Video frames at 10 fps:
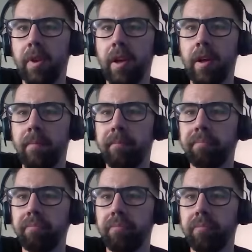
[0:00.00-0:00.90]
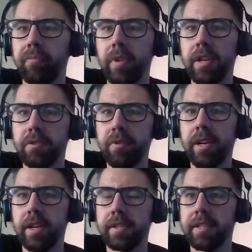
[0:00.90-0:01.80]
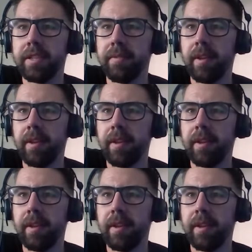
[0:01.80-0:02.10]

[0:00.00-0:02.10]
um, it's really exciting.